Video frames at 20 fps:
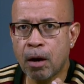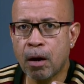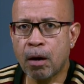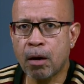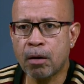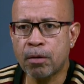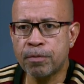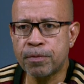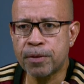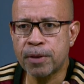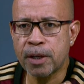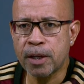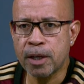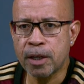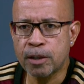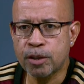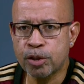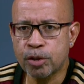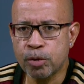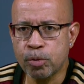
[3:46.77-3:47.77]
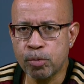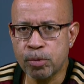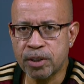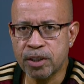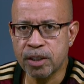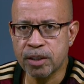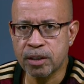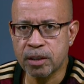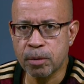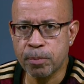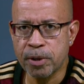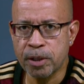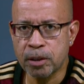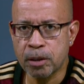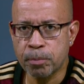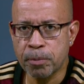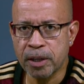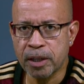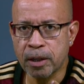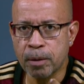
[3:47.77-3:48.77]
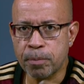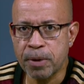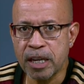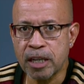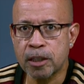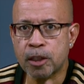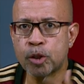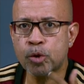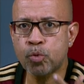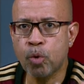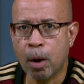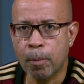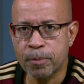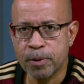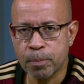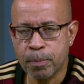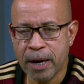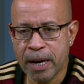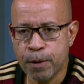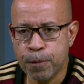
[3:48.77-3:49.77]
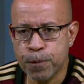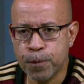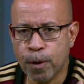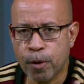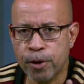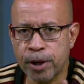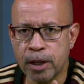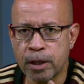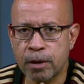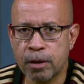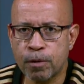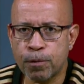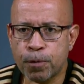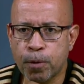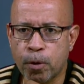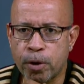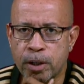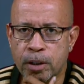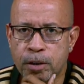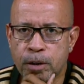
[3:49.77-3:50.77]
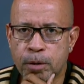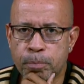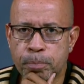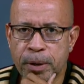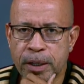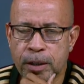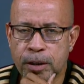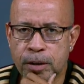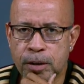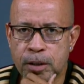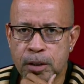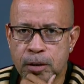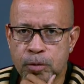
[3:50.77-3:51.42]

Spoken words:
of the school system in Jamaica being swamped by foreign competitors.